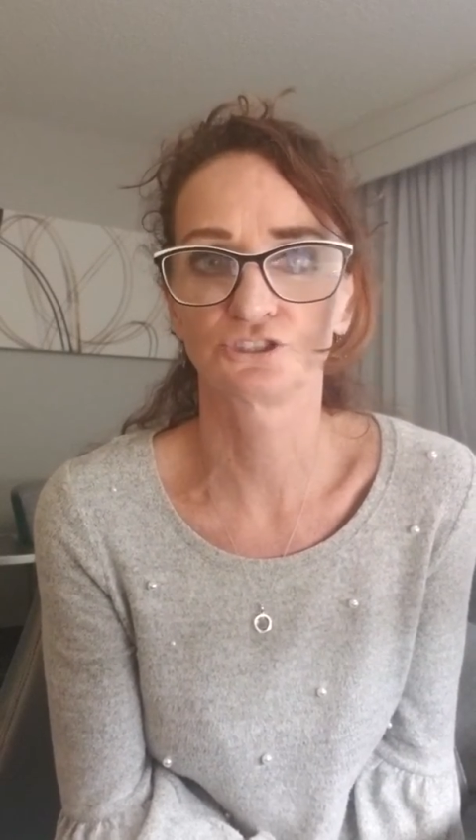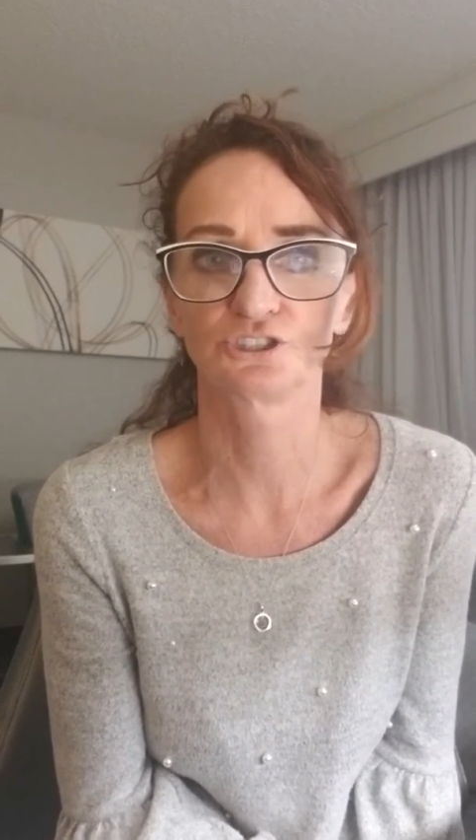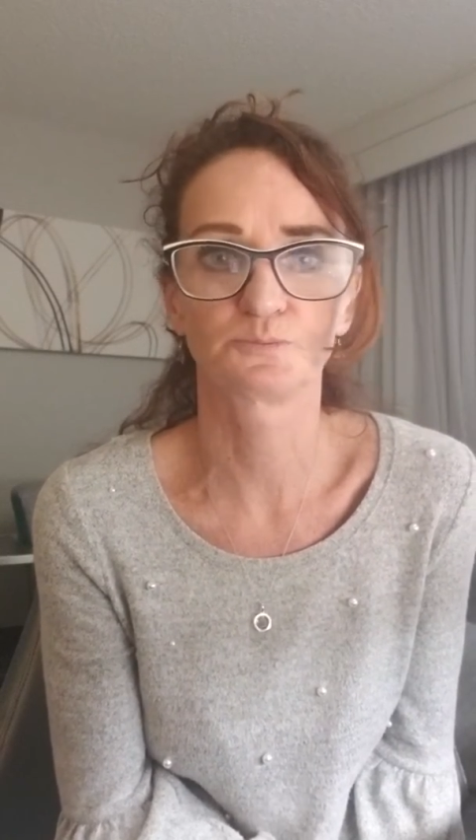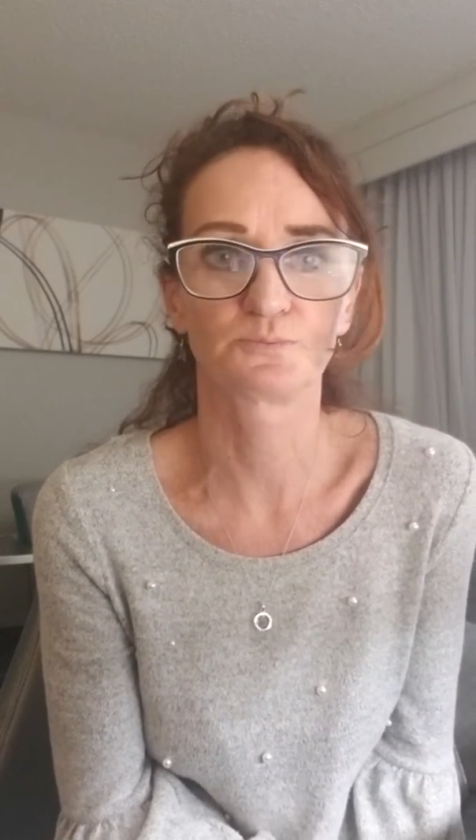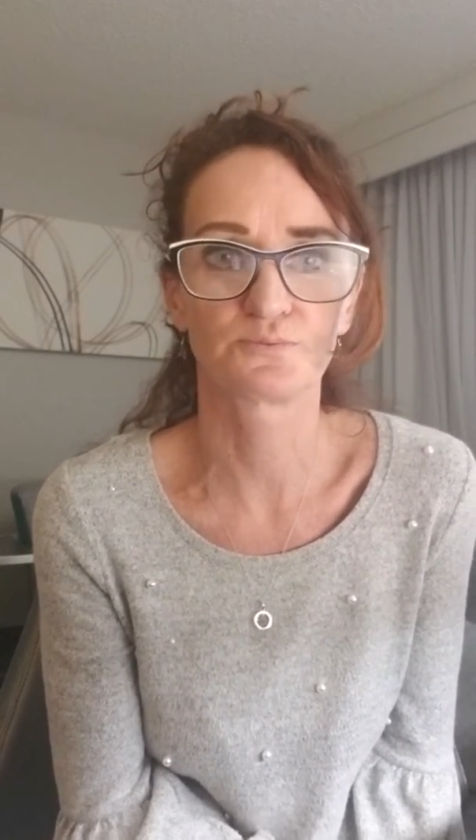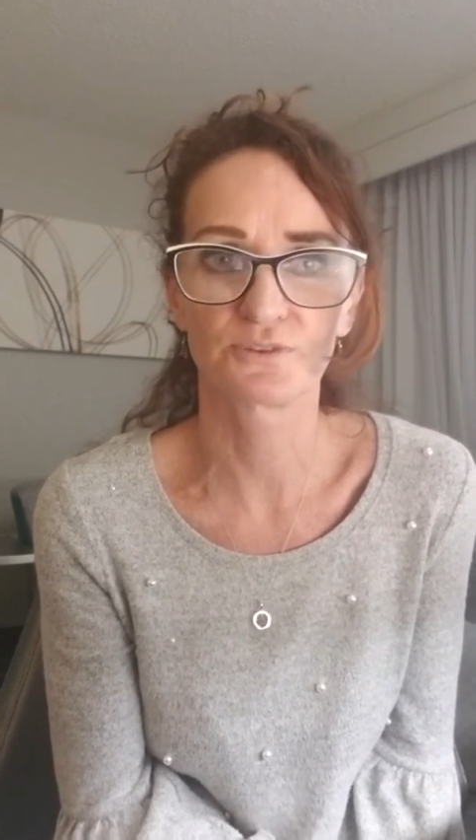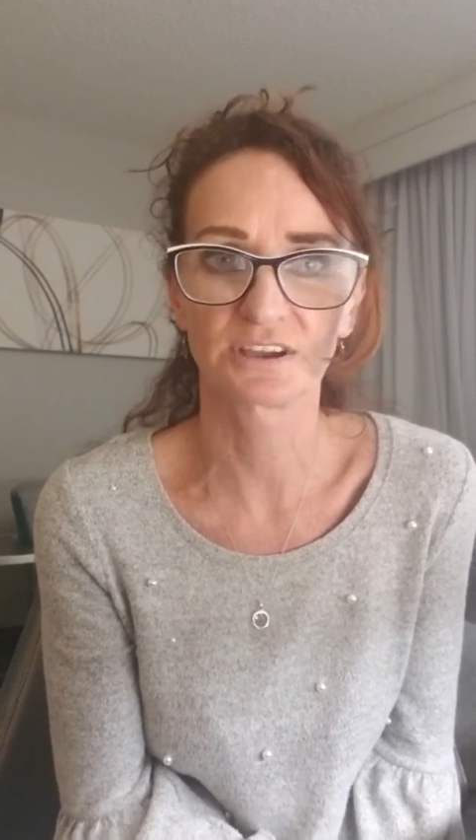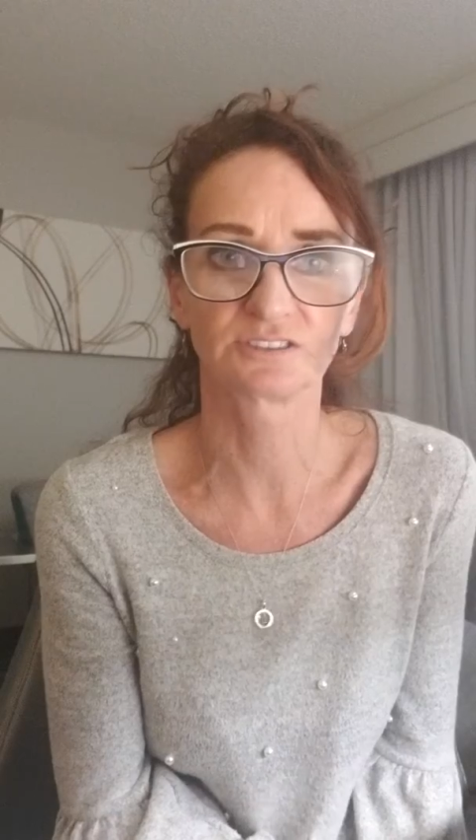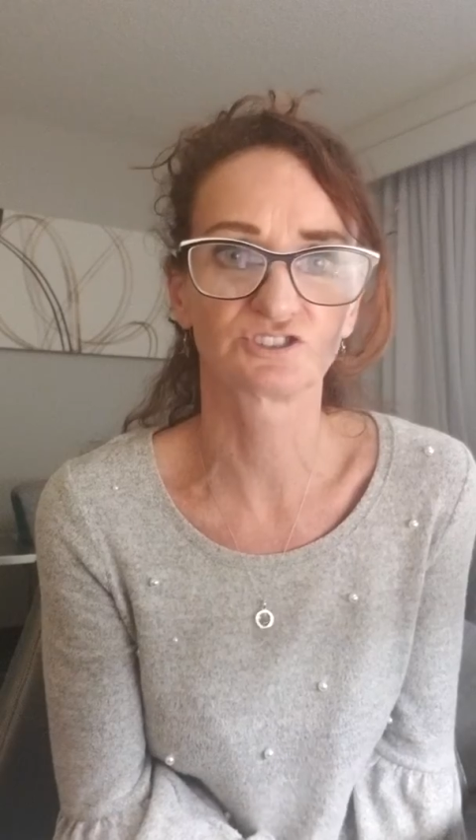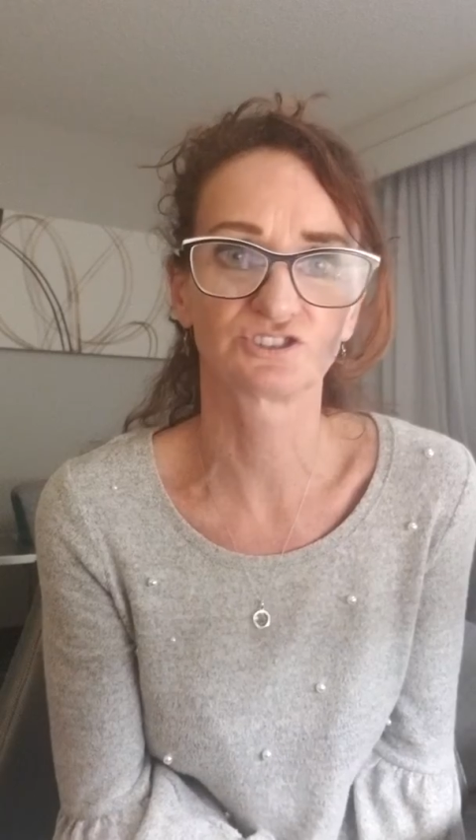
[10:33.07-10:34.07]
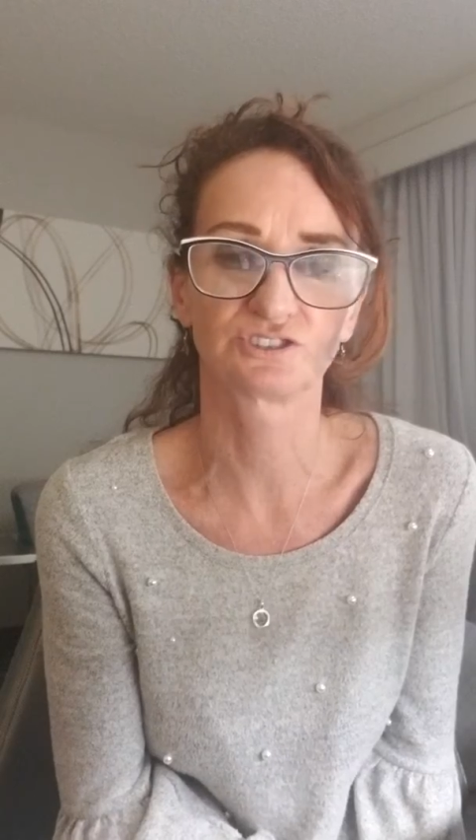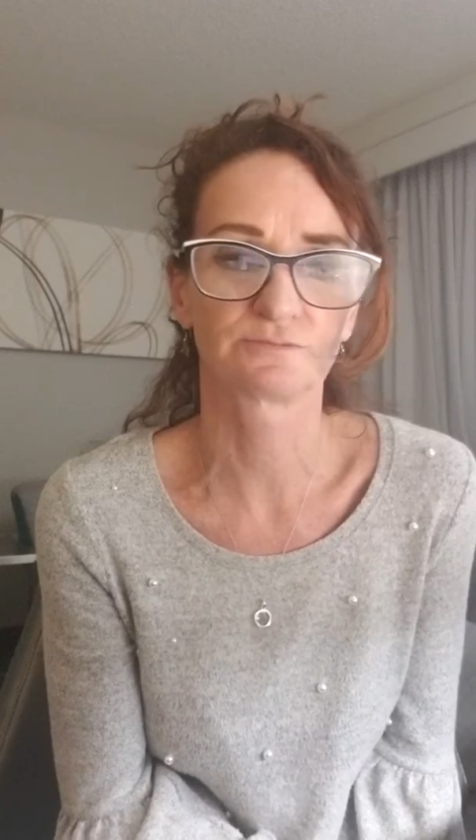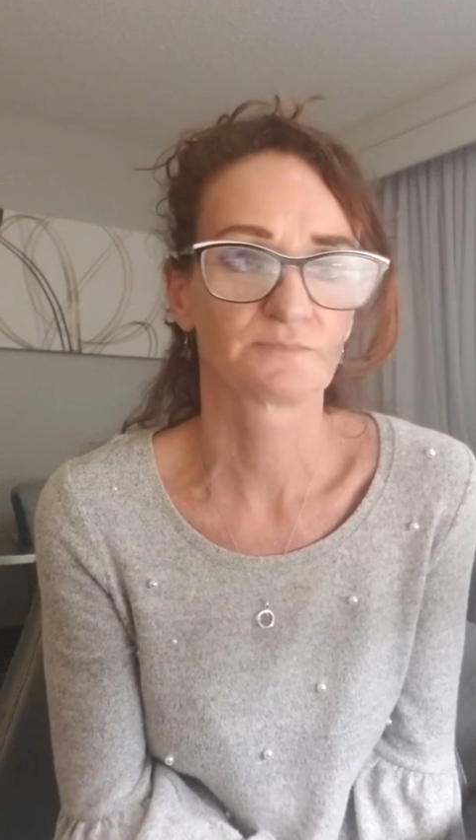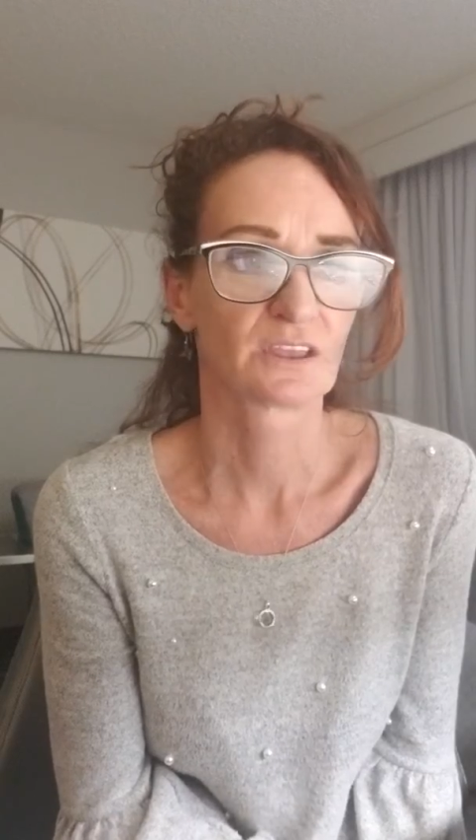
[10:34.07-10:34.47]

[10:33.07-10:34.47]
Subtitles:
just brings